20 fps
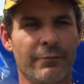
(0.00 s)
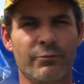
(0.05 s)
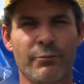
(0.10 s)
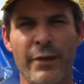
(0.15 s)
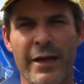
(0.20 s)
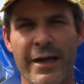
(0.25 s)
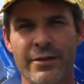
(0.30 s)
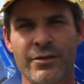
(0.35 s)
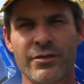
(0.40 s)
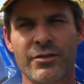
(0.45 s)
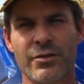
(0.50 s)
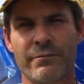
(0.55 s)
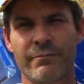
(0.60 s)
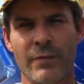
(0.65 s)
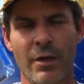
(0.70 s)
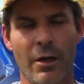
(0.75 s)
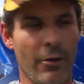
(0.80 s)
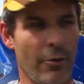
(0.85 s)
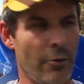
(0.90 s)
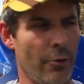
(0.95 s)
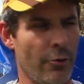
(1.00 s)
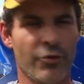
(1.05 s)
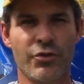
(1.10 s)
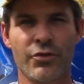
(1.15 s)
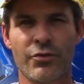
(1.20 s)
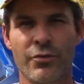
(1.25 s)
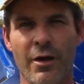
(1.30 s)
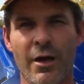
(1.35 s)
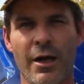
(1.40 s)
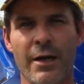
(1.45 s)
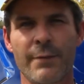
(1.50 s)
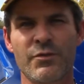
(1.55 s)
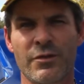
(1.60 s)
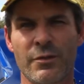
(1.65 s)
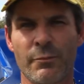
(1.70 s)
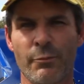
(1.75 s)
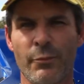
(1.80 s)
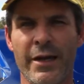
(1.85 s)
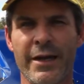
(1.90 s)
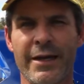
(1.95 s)
Paints are the stripes,
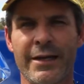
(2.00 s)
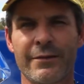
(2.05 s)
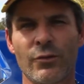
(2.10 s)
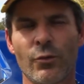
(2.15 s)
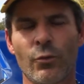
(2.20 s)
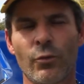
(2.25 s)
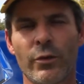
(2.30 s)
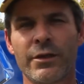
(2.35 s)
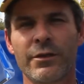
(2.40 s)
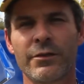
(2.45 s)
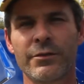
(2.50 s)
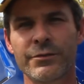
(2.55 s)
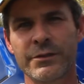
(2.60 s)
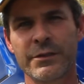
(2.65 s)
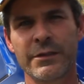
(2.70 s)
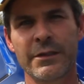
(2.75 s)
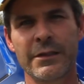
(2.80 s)
the paint, the wheels.